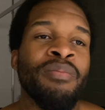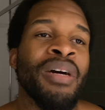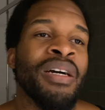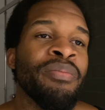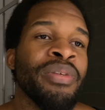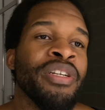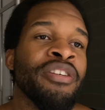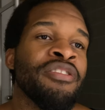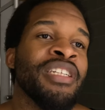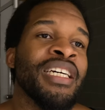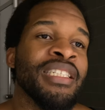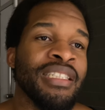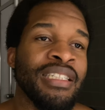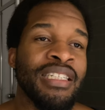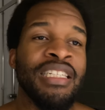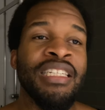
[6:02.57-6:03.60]
My beard
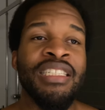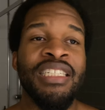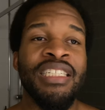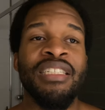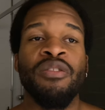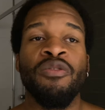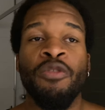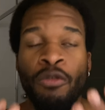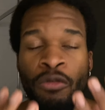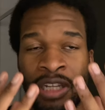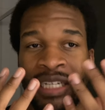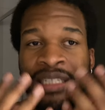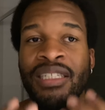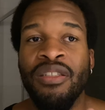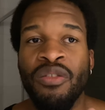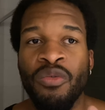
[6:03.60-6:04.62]
didn't just grow
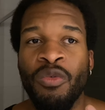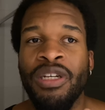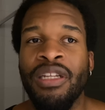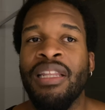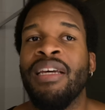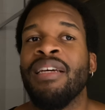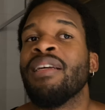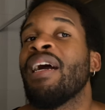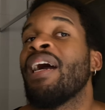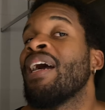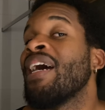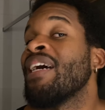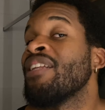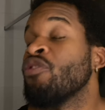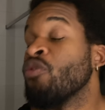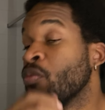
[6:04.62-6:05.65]
like this way. Like
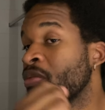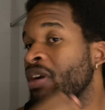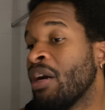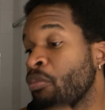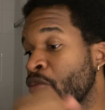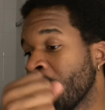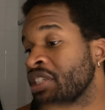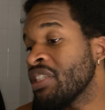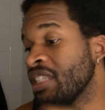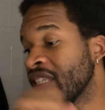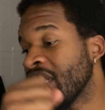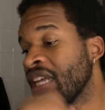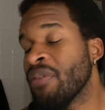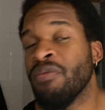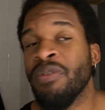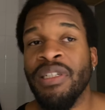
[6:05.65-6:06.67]
I brushed it
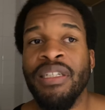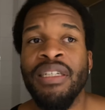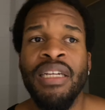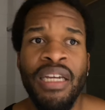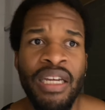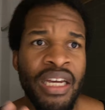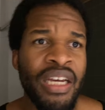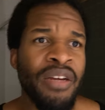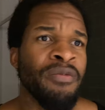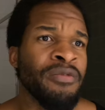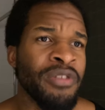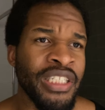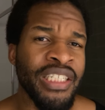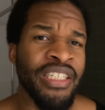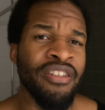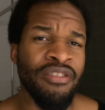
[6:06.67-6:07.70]
every
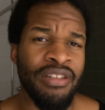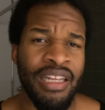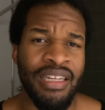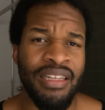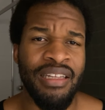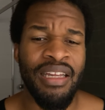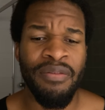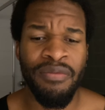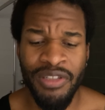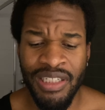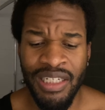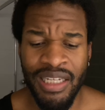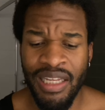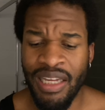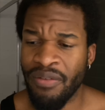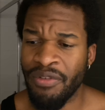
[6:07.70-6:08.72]
year, like every
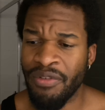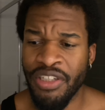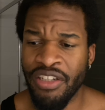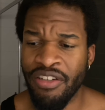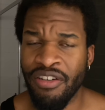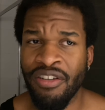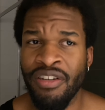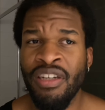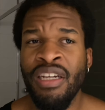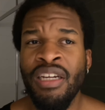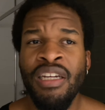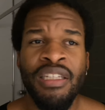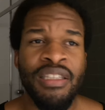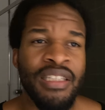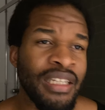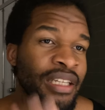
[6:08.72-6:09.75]
day, every year,
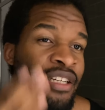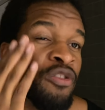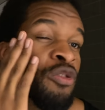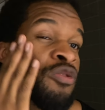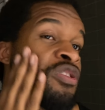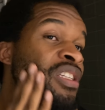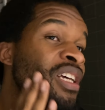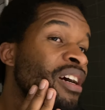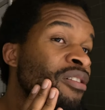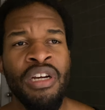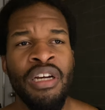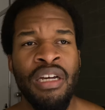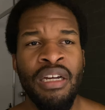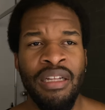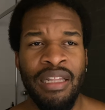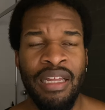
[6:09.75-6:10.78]
till it grows down.
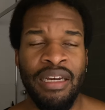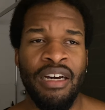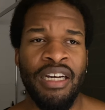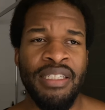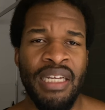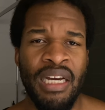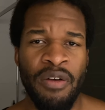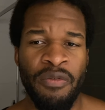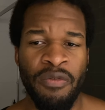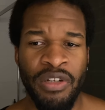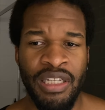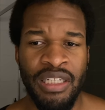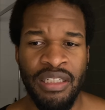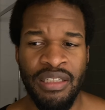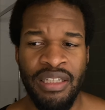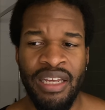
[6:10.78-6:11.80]
Like us
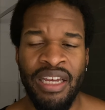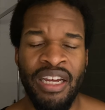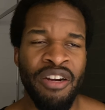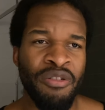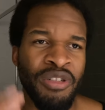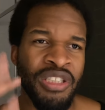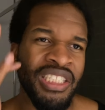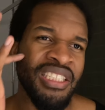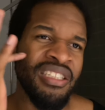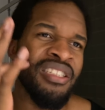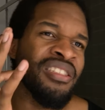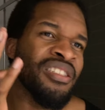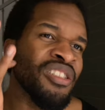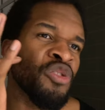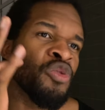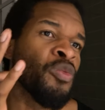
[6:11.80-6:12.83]
Africans, the hair is
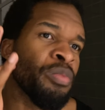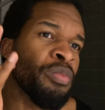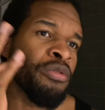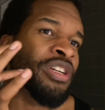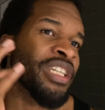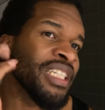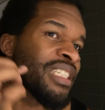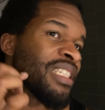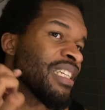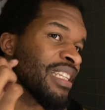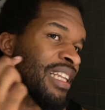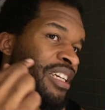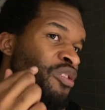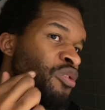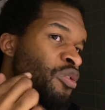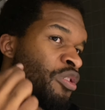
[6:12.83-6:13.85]
just super kinky.
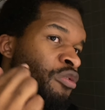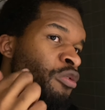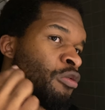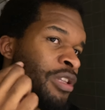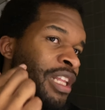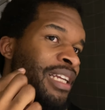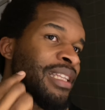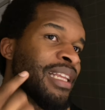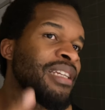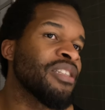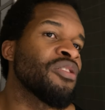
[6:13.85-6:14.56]
Like, so it grows like that.